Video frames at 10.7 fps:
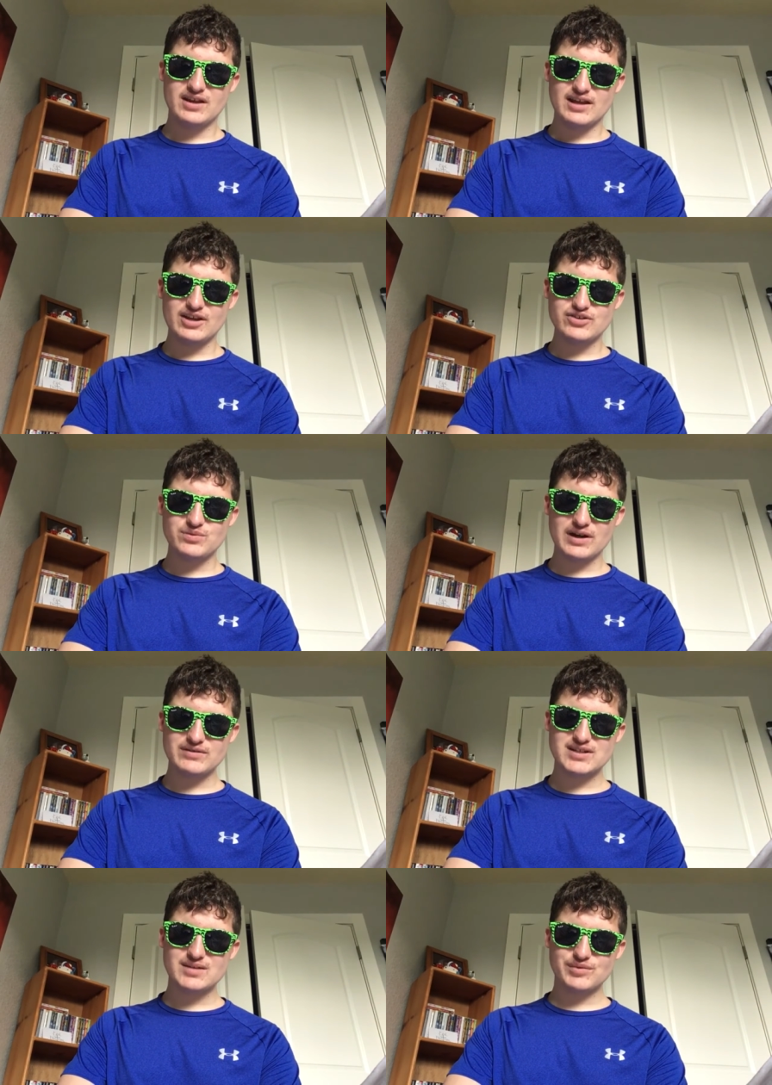Here's what I
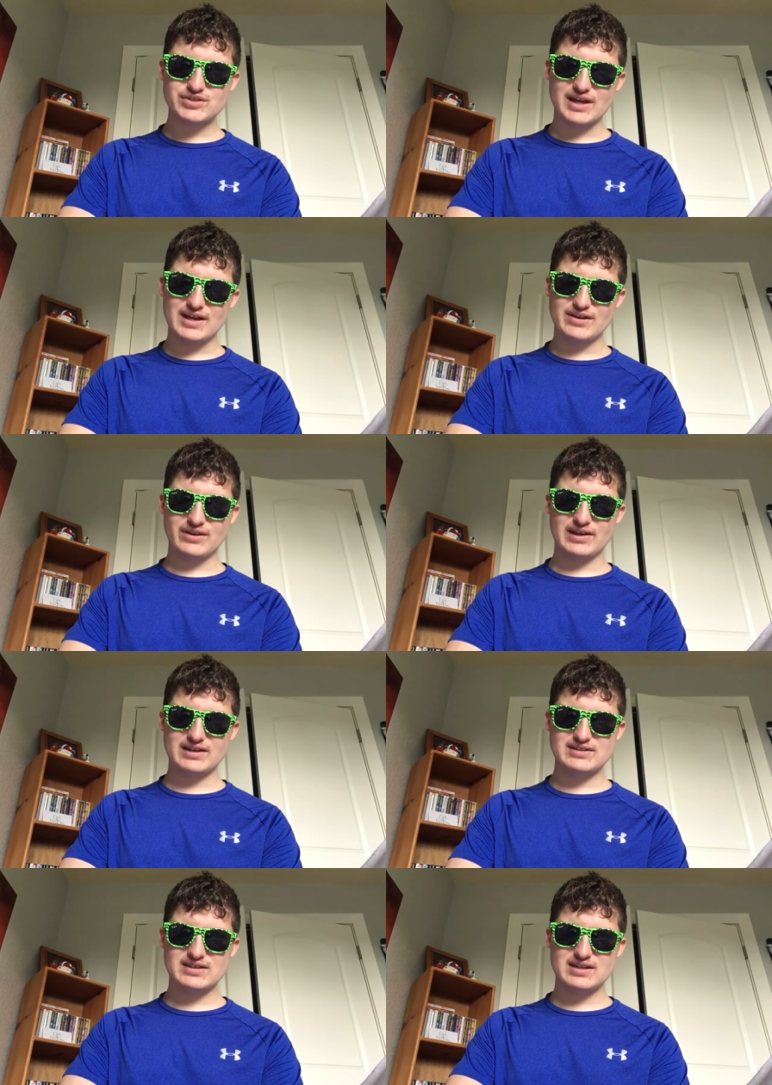was able to
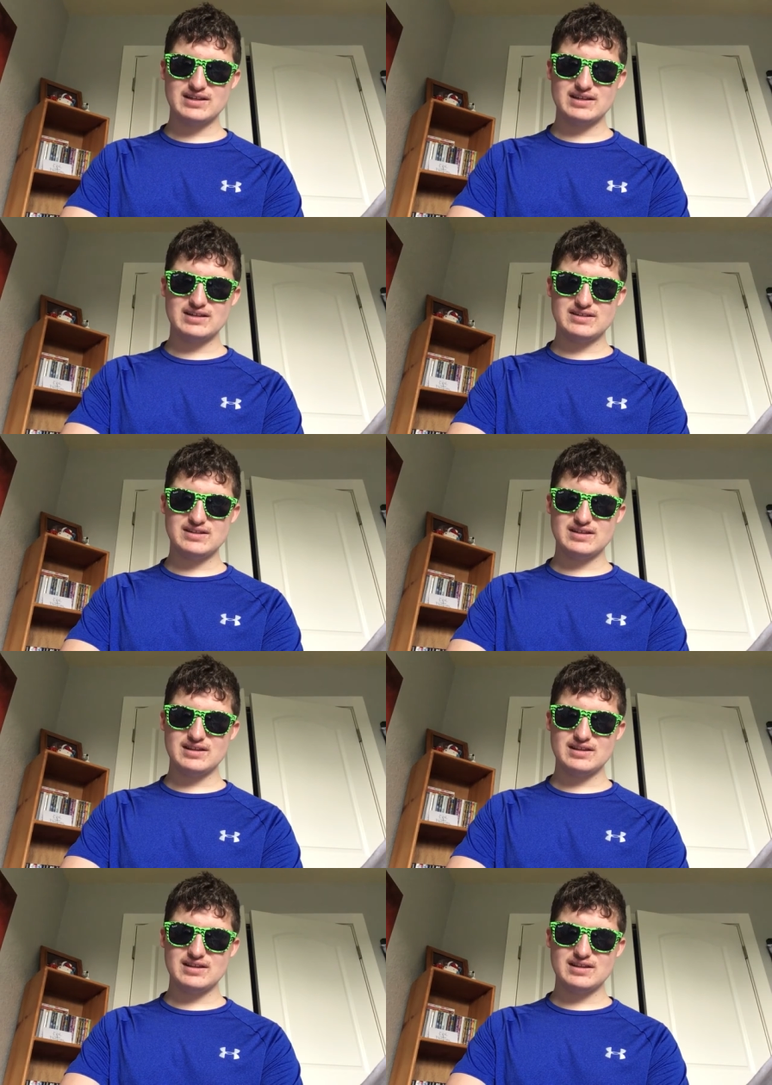analyze in ET.